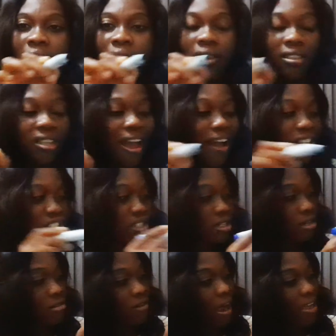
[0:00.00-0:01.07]
the dash.
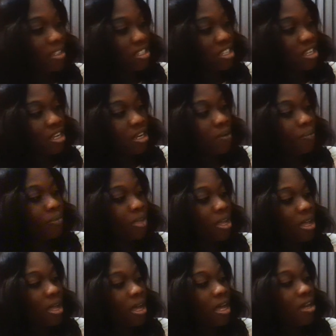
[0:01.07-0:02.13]
Right here,
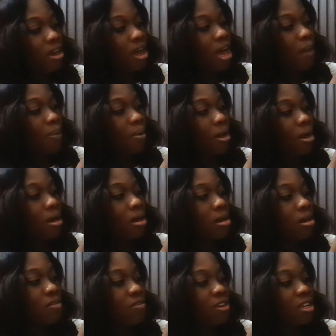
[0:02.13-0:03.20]
and up
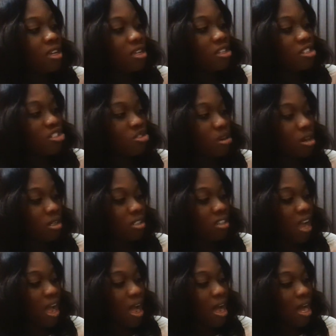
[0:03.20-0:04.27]
curve, stroke
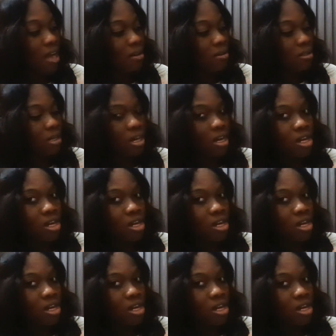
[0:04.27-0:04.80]
down,